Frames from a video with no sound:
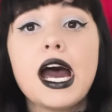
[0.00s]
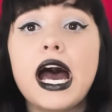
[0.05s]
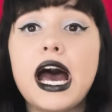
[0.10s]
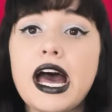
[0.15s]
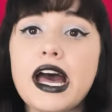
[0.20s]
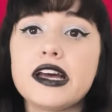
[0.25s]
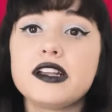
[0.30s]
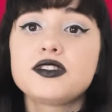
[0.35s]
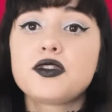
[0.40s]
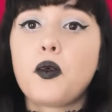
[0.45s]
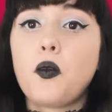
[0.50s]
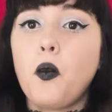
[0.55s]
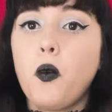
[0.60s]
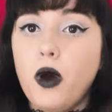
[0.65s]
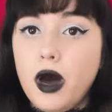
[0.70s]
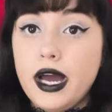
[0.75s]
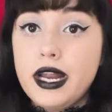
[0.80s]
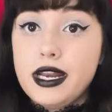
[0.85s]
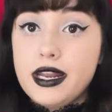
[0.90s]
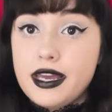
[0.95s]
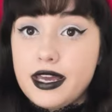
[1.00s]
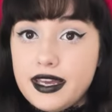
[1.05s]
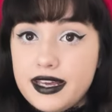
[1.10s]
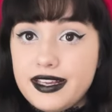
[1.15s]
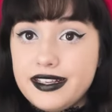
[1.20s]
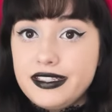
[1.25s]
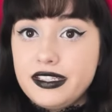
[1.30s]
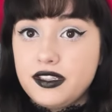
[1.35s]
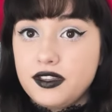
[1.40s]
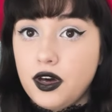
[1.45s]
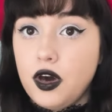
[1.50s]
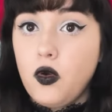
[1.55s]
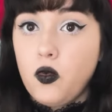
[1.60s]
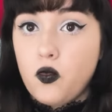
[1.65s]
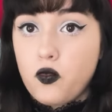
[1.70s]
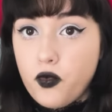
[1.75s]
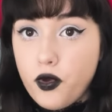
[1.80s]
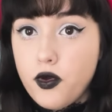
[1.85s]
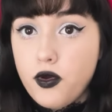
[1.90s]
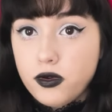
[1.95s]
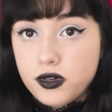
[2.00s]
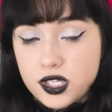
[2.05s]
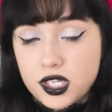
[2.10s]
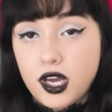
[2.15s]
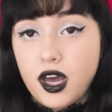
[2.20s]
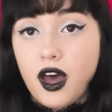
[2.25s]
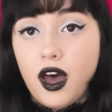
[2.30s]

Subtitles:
And what is the root